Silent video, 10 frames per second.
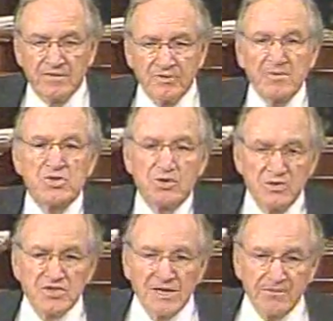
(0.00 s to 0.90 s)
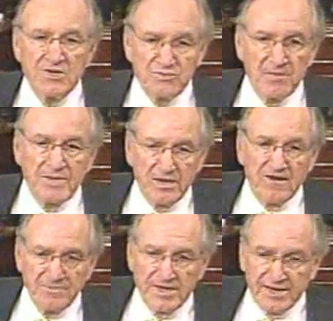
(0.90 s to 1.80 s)
from insurance companies ripping
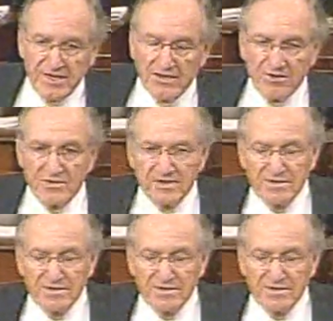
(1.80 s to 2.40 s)
off Medicare,